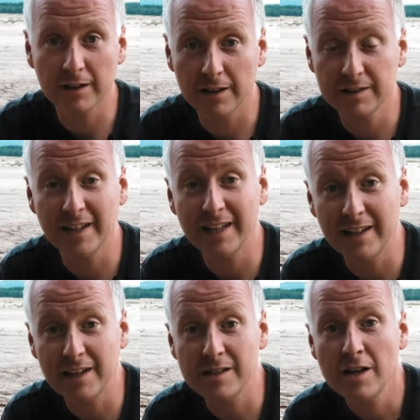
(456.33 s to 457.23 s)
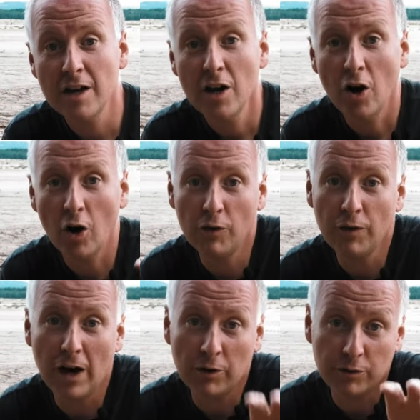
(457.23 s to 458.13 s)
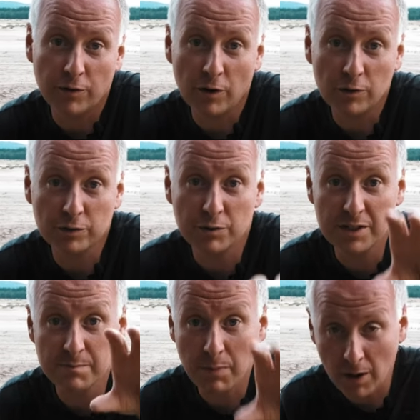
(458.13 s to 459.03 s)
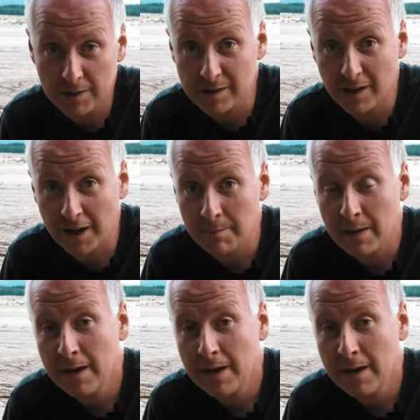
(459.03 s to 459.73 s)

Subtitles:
settings of autofocus response time,